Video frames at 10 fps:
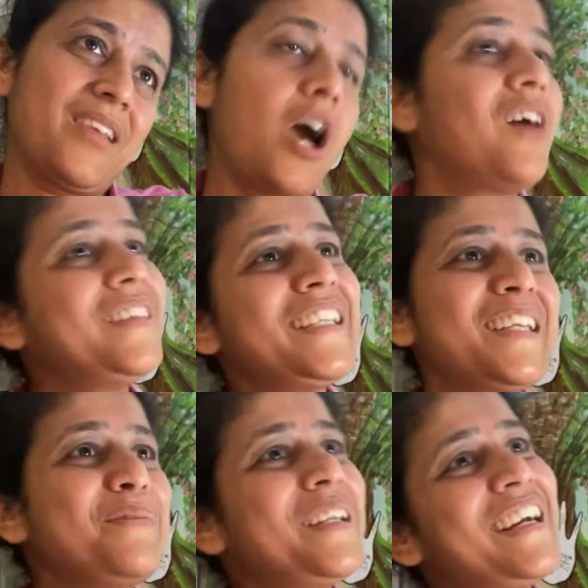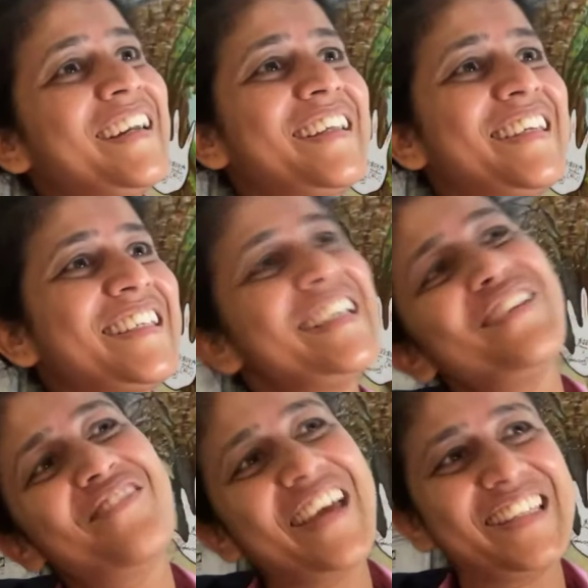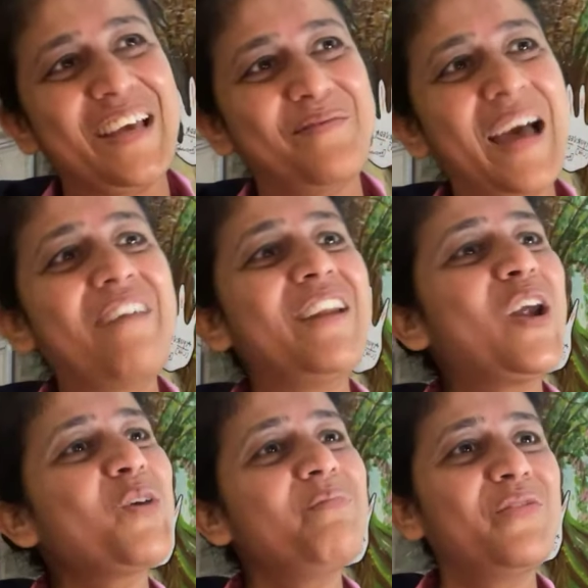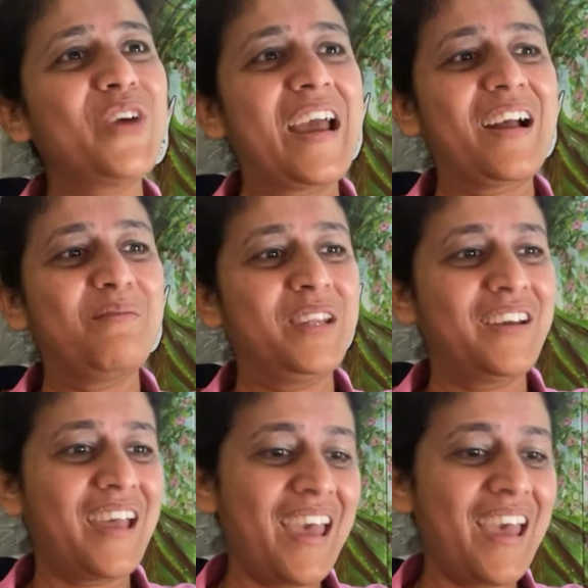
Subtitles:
On the table, under the sheet, face up. I will knock before I come in, okay?